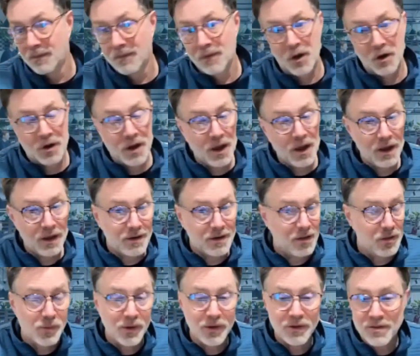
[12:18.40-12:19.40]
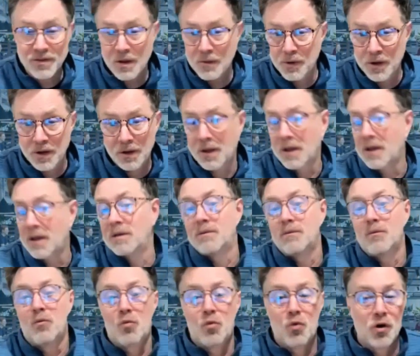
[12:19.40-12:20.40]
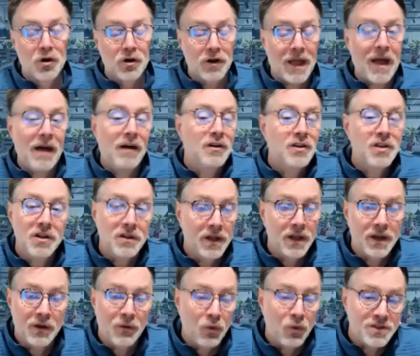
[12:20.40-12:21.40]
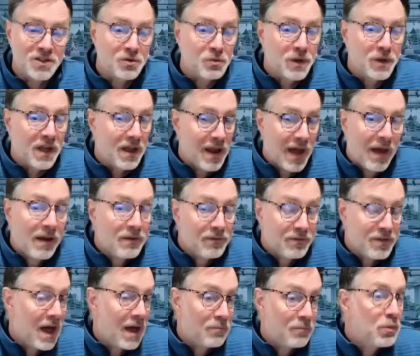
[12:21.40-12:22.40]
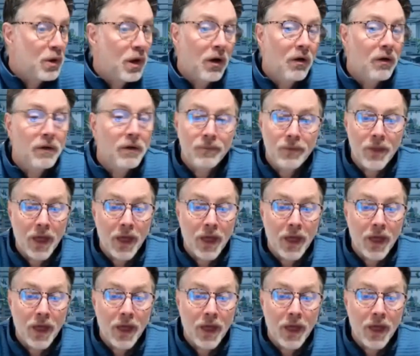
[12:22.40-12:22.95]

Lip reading: okay, another bill's coming, and we're calculating what did we get out of that bill,